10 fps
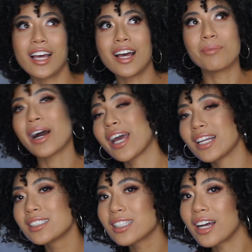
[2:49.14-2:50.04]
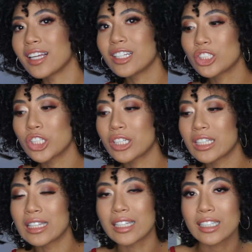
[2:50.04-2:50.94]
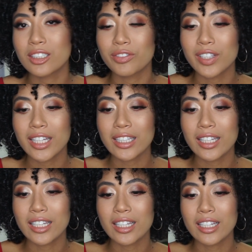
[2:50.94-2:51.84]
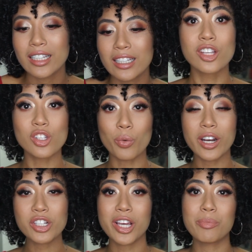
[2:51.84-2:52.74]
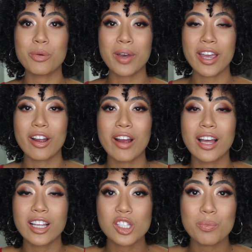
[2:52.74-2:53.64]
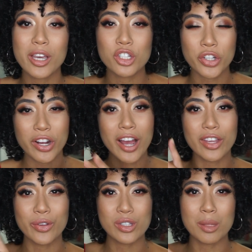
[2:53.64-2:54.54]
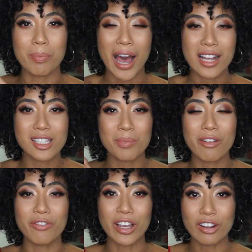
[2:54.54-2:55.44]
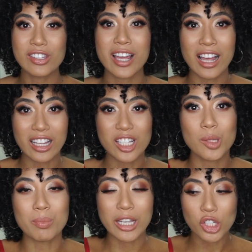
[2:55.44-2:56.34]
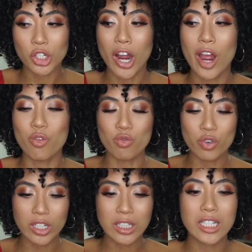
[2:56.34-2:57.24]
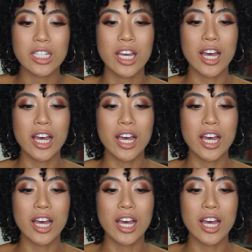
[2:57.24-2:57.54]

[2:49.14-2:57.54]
my head's not itchy, less flaking. So when I shampoo my hair, I like to make sure I use the pads of my fingers, and I like to make sure I really